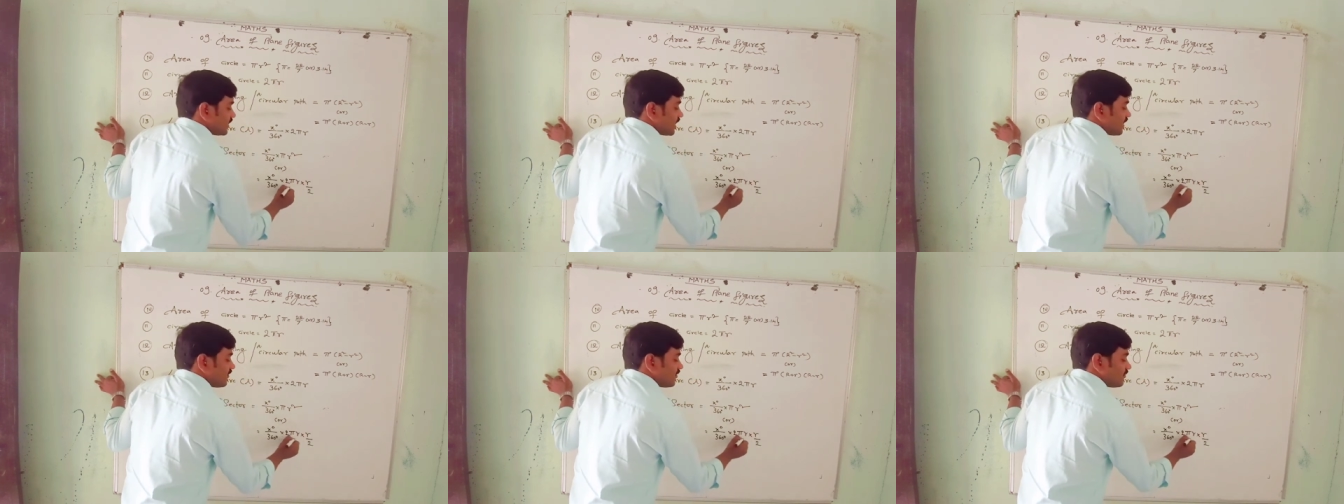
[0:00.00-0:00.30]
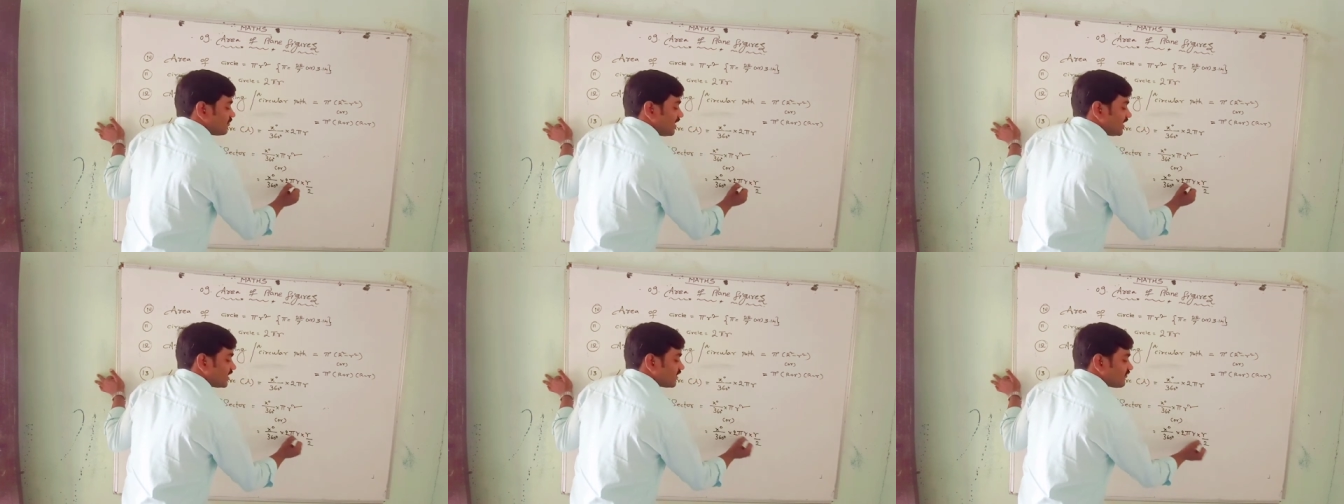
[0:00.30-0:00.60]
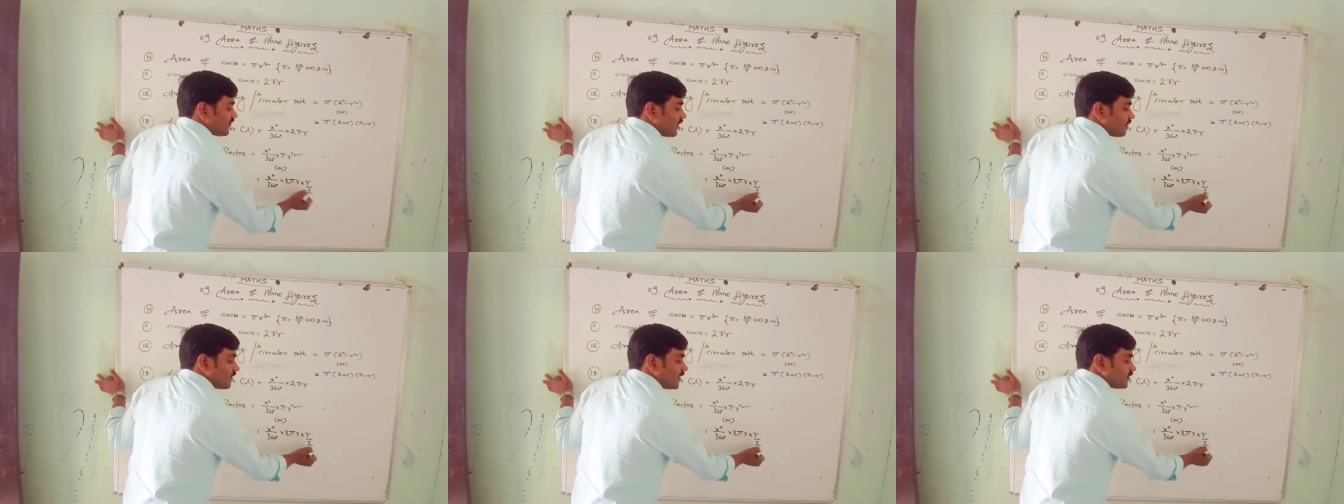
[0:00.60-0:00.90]
Here I will
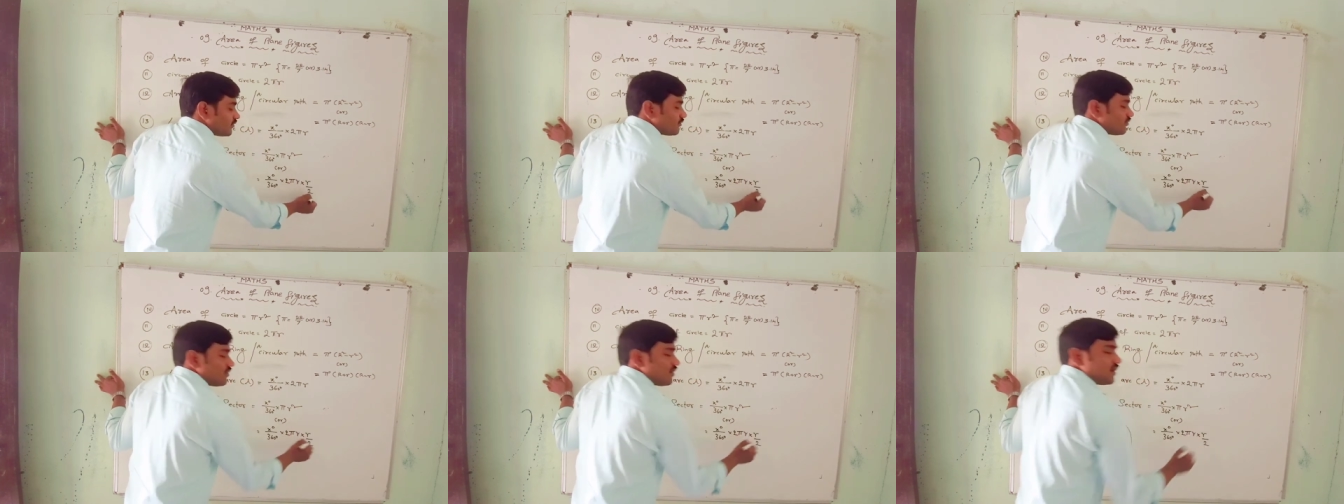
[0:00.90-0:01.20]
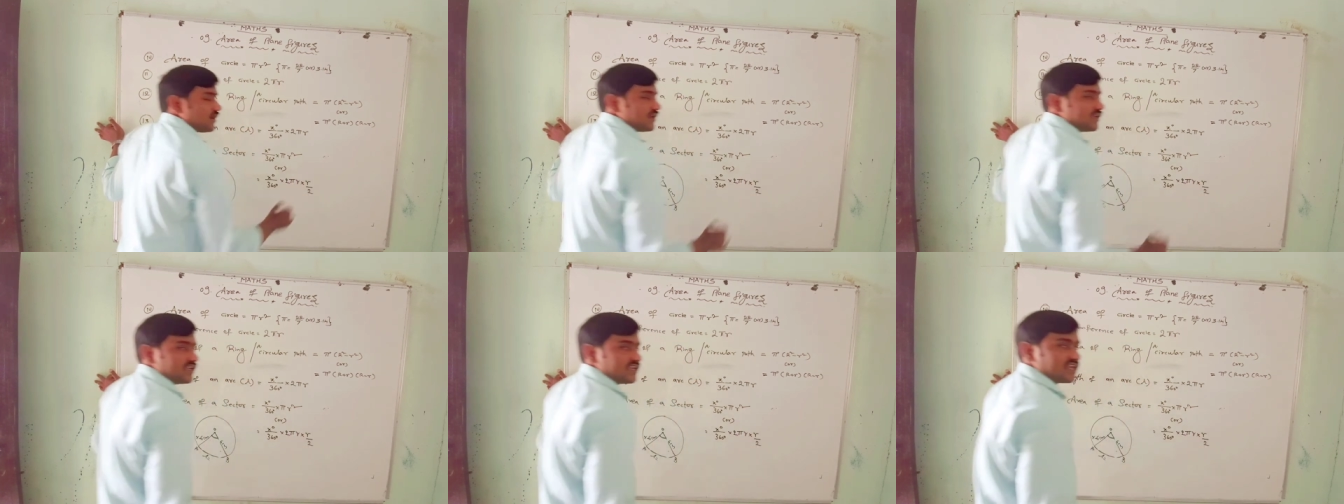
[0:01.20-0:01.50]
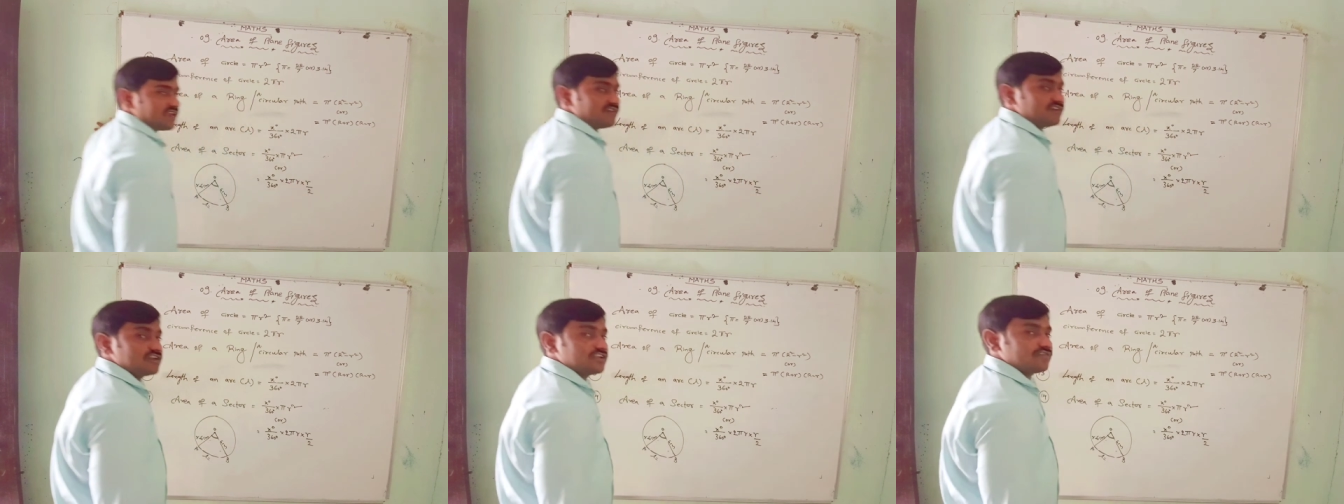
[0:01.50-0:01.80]
multiply by 2,
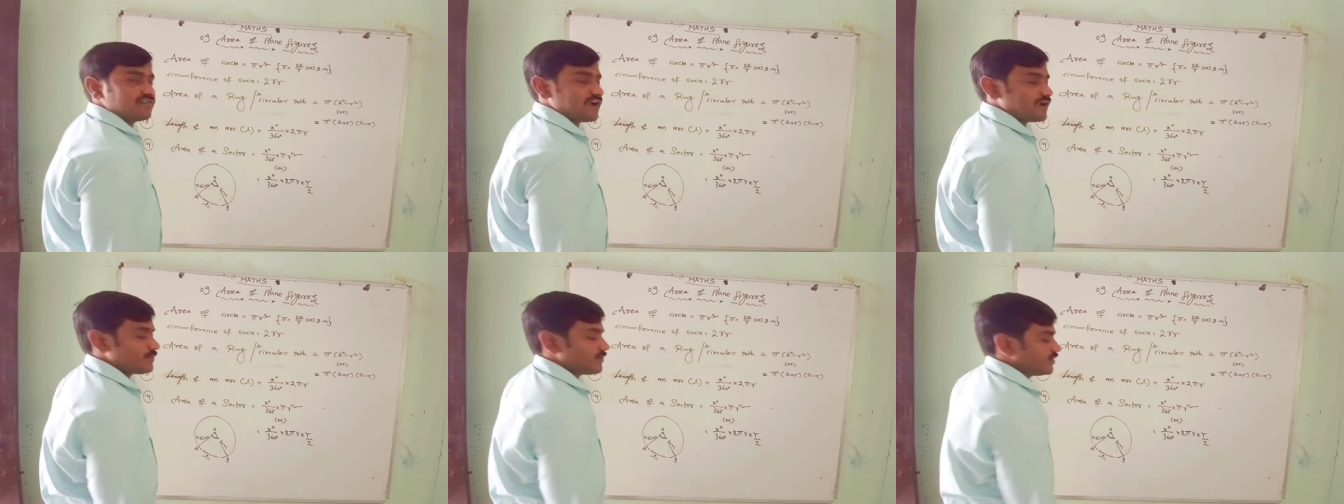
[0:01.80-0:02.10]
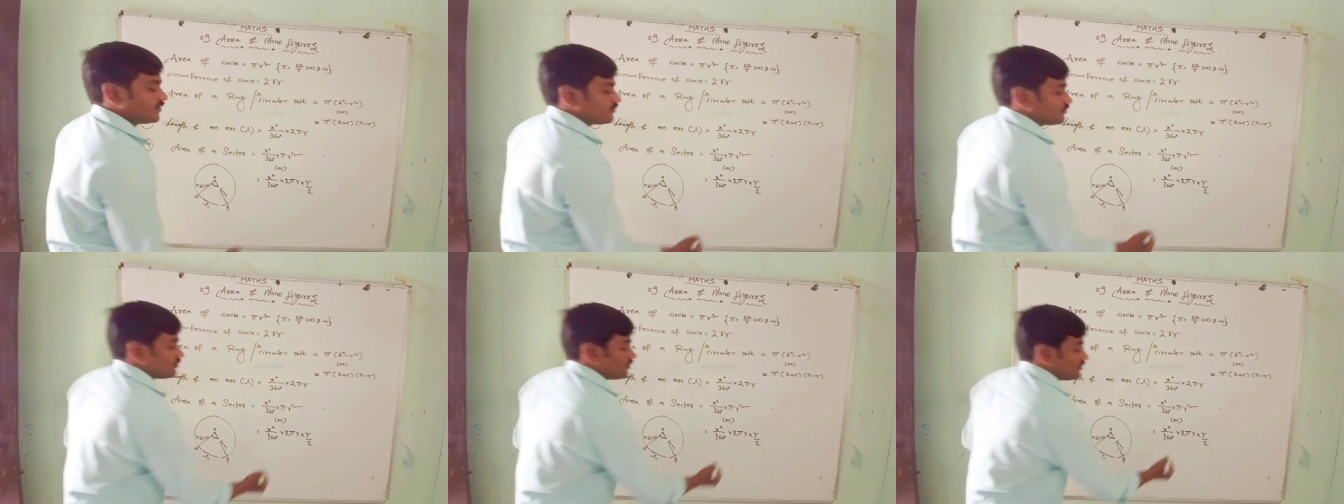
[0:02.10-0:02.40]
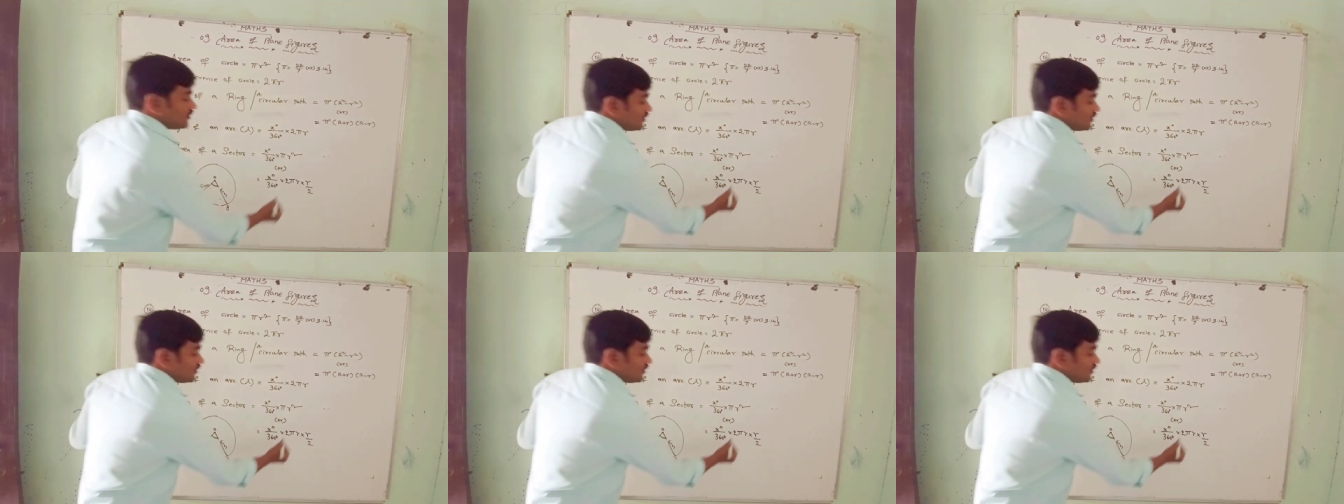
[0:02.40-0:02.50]
here I will divide by 2.